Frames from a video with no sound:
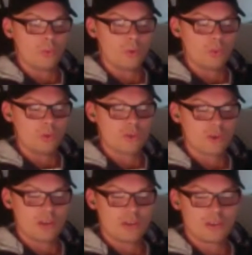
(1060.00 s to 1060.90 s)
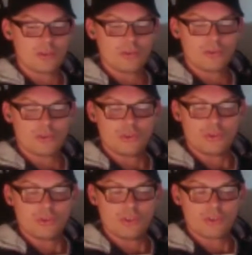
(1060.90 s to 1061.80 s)
We try to
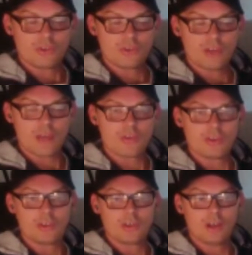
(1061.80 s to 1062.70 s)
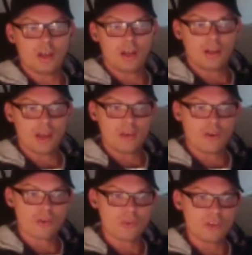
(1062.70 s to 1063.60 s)
do this together and
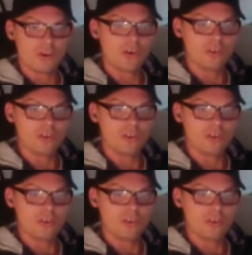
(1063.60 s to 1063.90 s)
not be